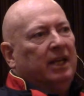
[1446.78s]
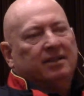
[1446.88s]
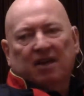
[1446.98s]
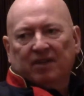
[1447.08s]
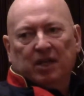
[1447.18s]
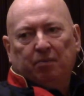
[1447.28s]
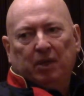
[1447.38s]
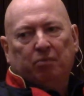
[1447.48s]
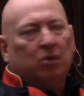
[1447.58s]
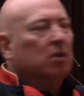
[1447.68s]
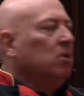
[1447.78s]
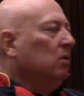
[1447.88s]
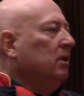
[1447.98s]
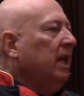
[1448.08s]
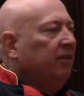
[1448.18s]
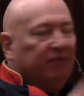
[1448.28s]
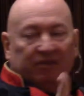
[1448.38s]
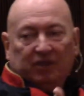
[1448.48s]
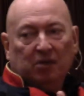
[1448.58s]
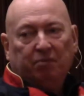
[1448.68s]
70 people, come another day,
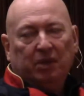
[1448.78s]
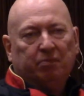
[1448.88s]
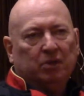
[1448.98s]
15 people.